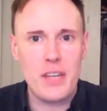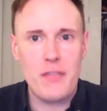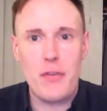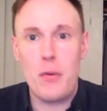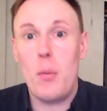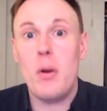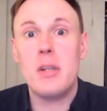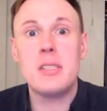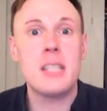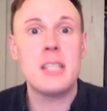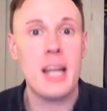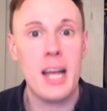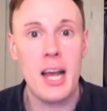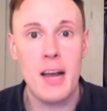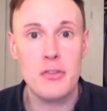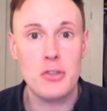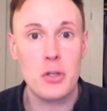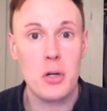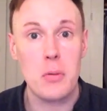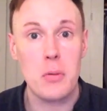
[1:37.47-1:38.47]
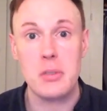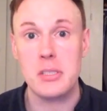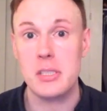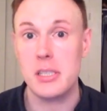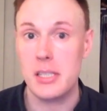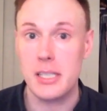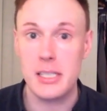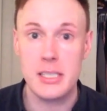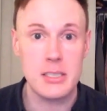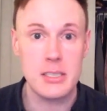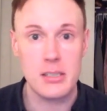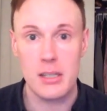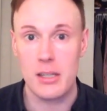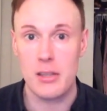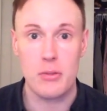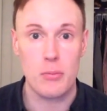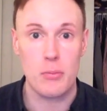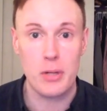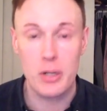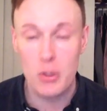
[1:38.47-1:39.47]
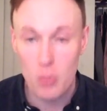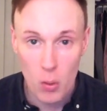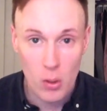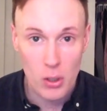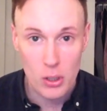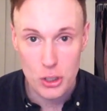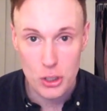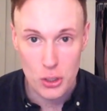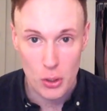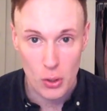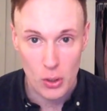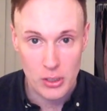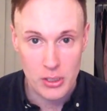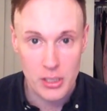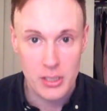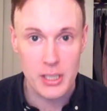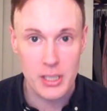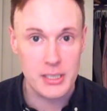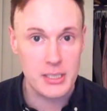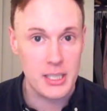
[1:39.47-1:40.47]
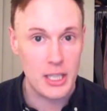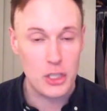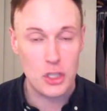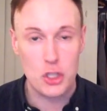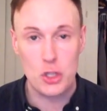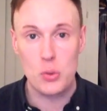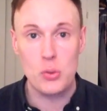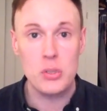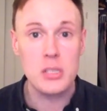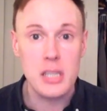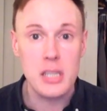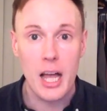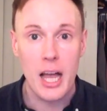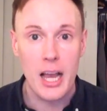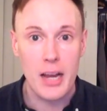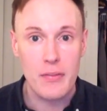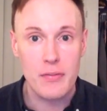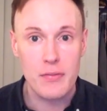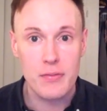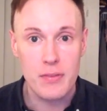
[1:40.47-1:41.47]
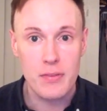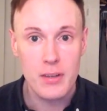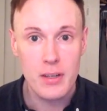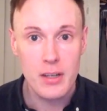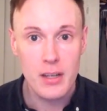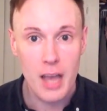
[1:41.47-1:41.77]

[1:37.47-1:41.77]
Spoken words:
If it wasn't a half shirt, it was at least a 3/4 shirt that said choose life.